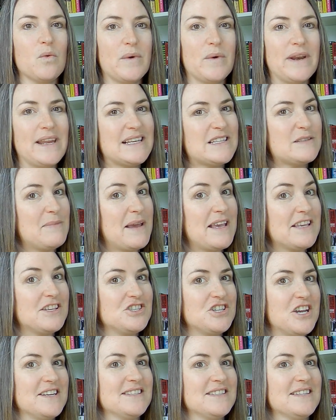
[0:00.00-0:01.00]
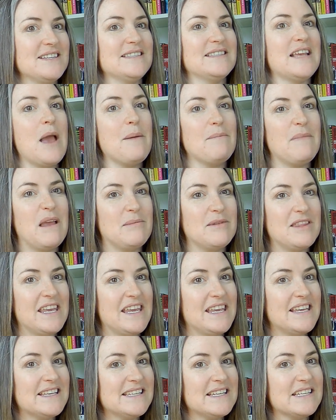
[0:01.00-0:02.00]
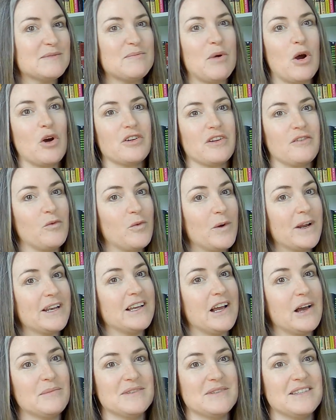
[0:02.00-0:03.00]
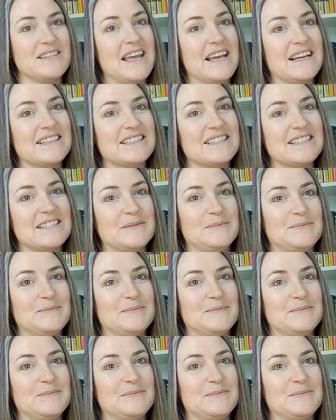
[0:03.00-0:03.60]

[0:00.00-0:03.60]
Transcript: winning space chases may be the easiest part of what comes next.